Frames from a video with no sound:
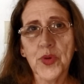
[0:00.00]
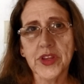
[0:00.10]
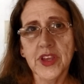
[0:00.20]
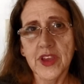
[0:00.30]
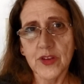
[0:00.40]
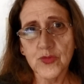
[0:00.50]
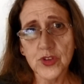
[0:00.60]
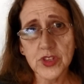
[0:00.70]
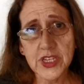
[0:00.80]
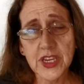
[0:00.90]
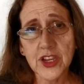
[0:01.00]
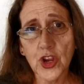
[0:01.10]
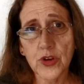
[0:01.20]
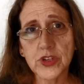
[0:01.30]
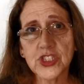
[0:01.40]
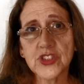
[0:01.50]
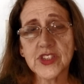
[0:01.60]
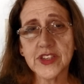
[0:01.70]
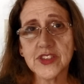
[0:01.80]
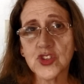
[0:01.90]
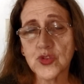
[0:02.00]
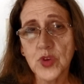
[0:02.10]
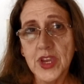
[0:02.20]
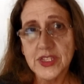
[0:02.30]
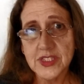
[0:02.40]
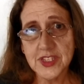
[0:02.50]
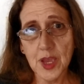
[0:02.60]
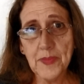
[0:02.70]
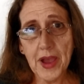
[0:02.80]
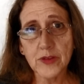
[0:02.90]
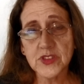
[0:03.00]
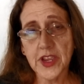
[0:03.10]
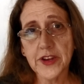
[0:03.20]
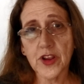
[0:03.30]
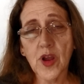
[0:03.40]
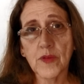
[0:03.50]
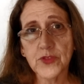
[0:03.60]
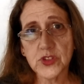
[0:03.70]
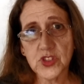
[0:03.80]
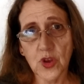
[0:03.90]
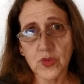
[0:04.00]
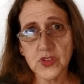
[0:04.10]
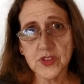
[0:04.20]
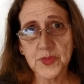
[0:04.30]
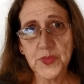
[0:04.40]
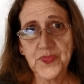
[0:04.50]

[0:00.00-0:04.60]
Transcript: But it really encourages us to step outside our comfort zones.